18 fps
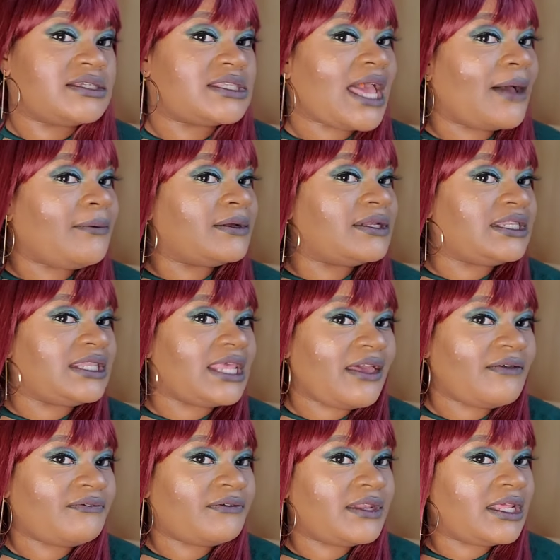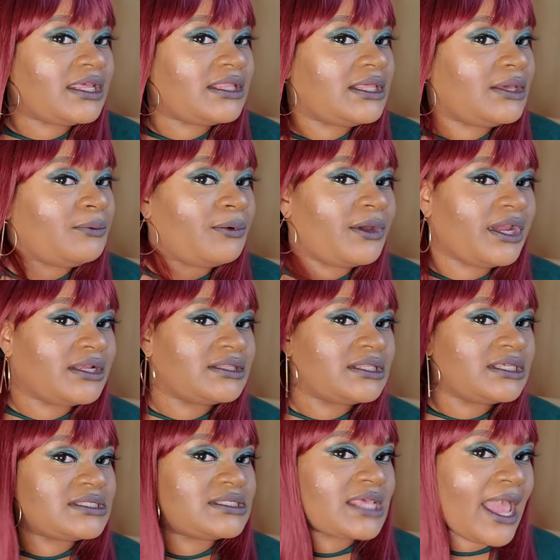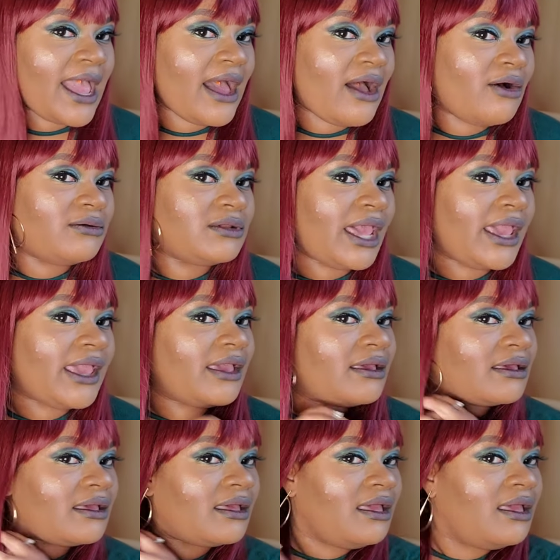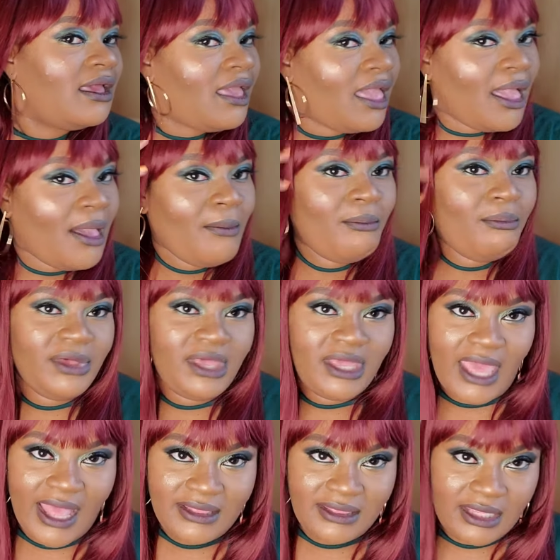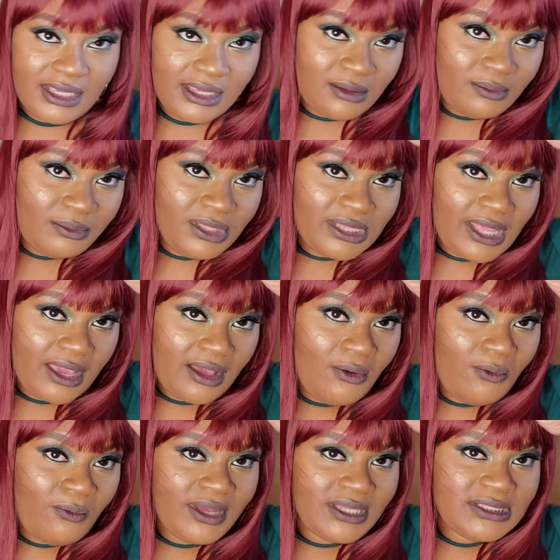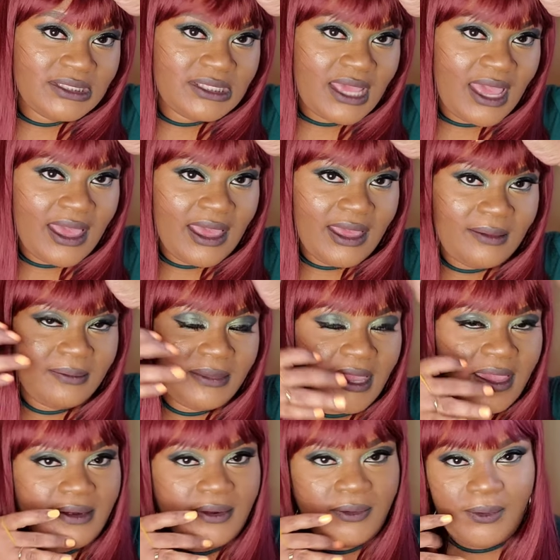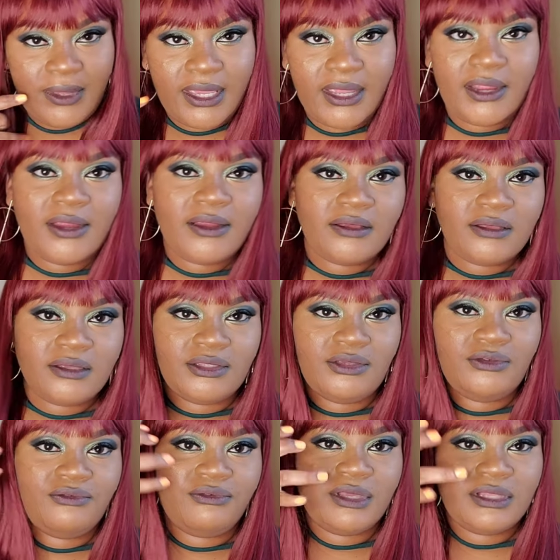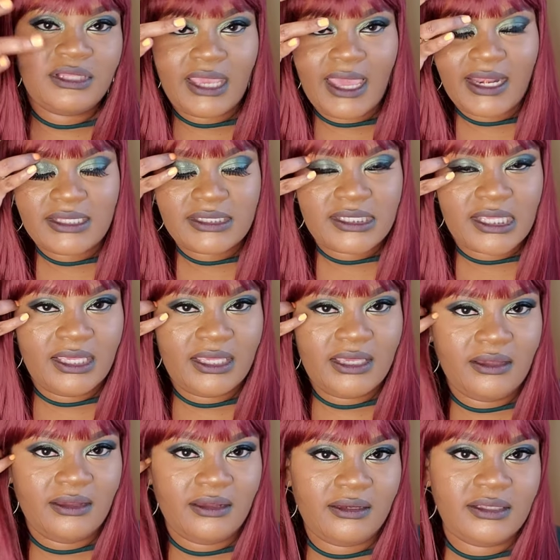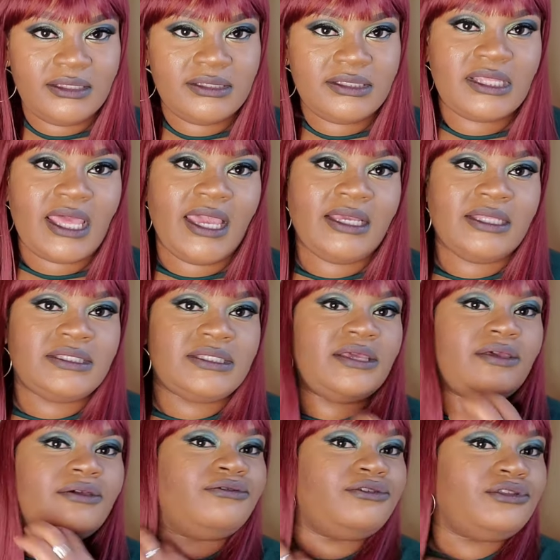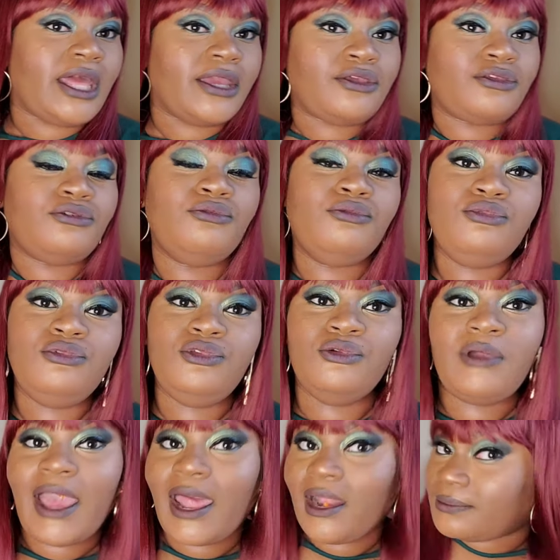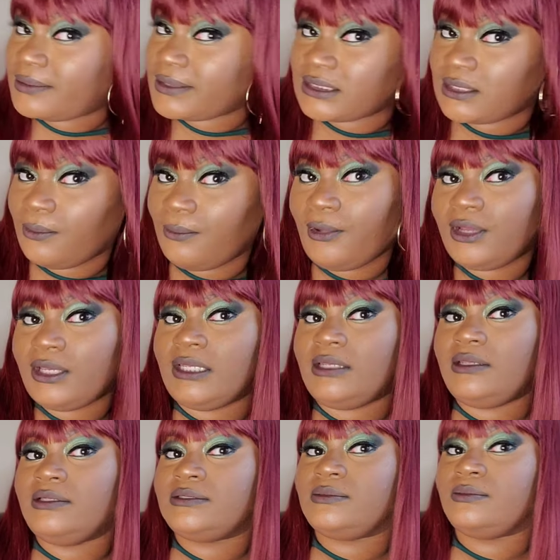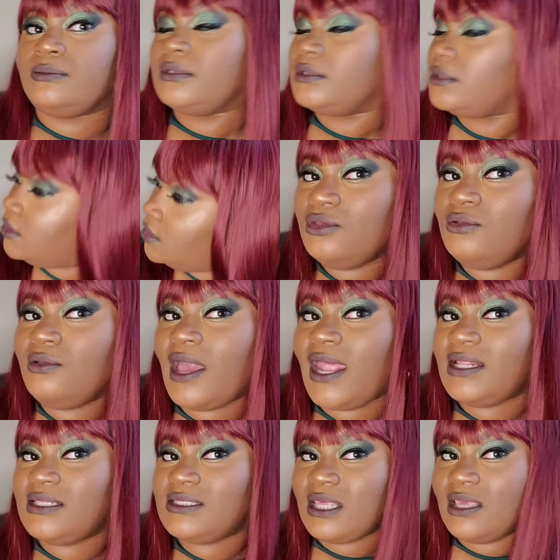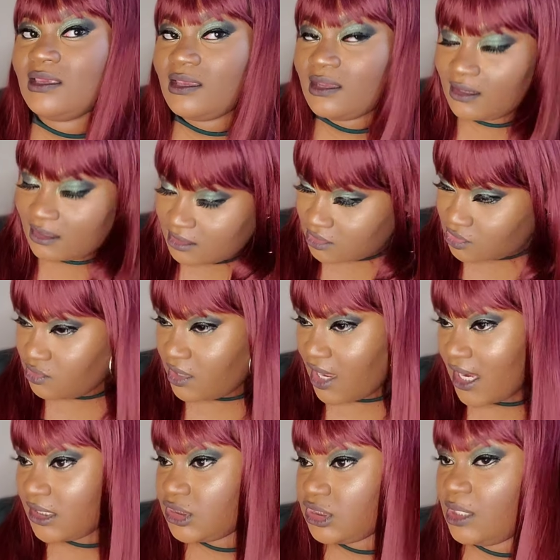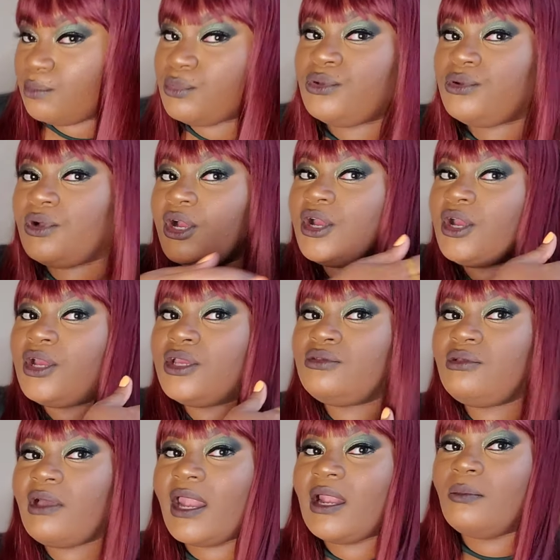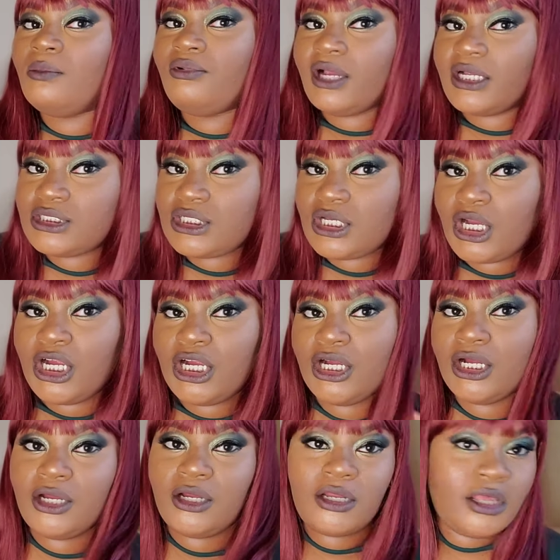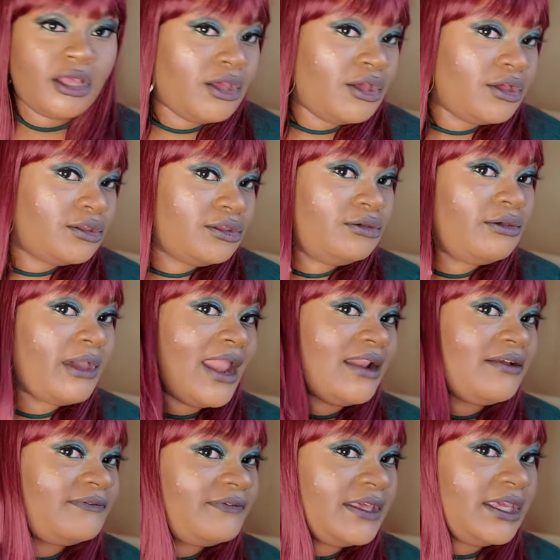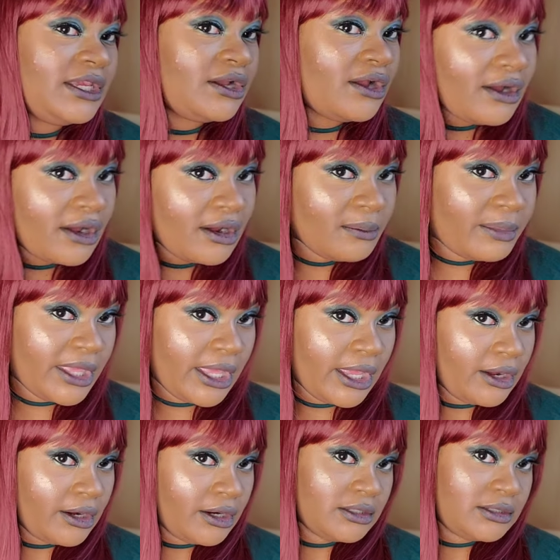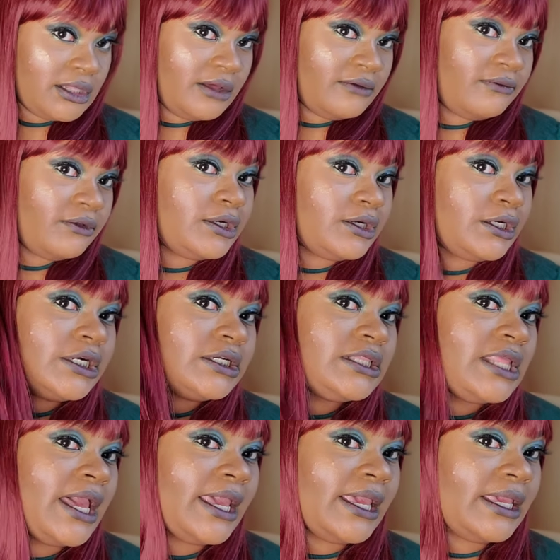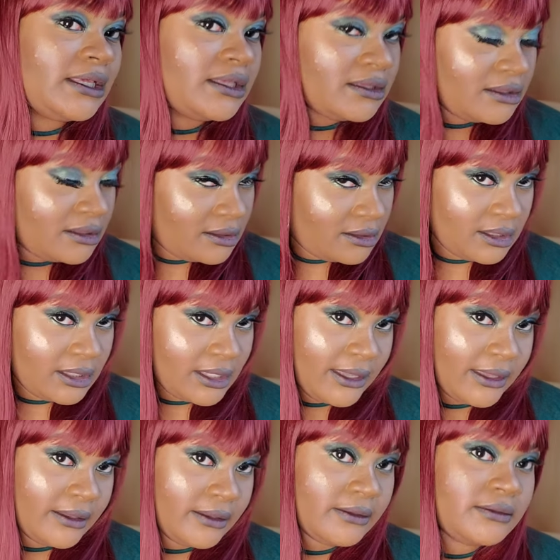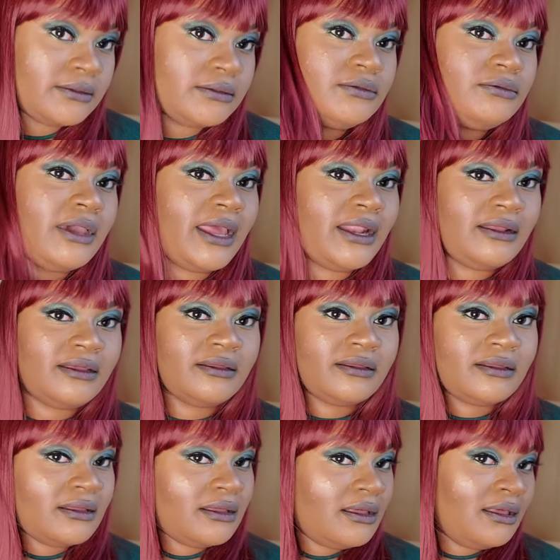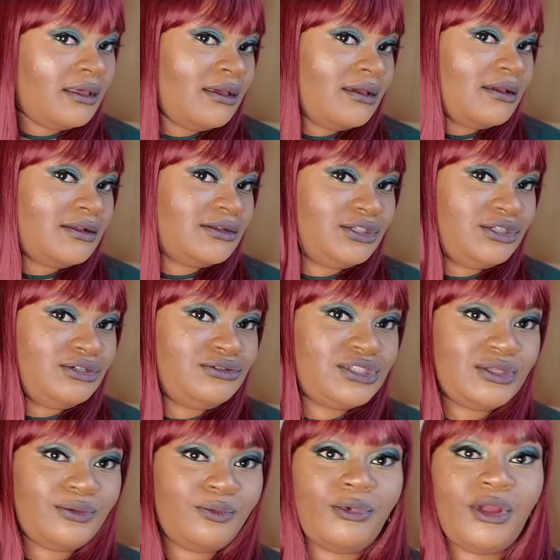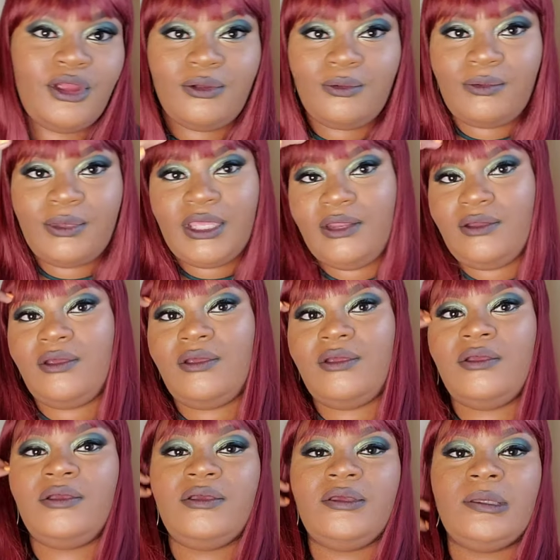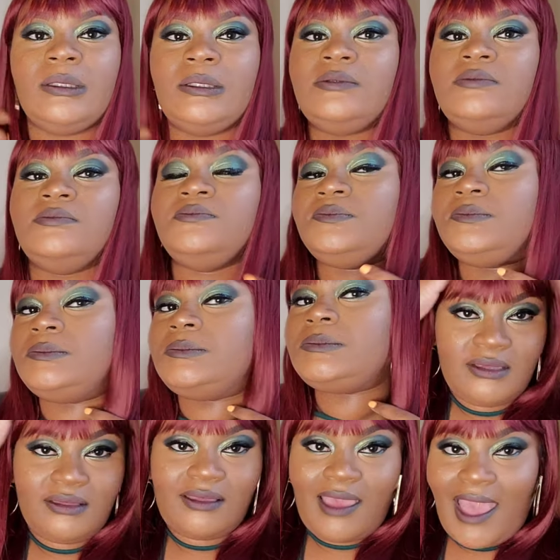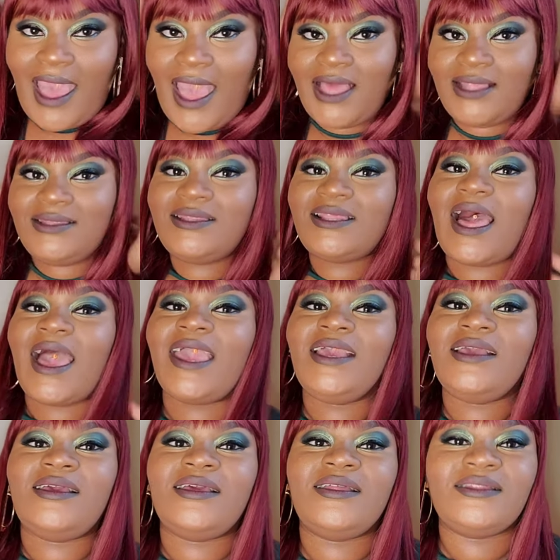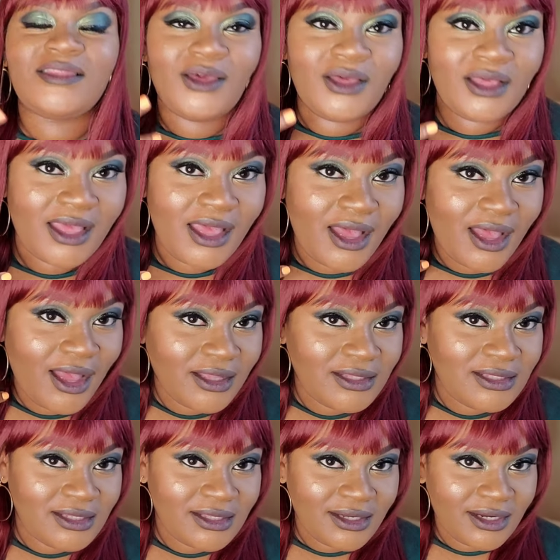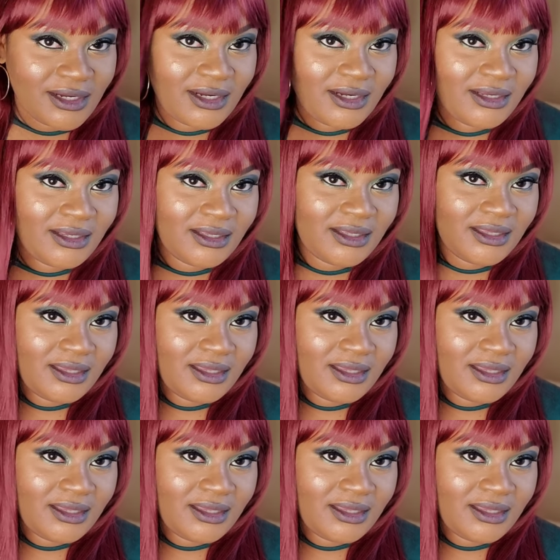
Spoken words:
I would definitely wear this out, like, but I think it'd be like a one-time kind of wear. You really got to take care of this. I could tell. Like, you got to put some work in this one. You got to take care of this. You got to shampoo her. You got to brush her. You got to feed her, pet her, love on her. Like, yeah. You got to do some work with her. I like the color.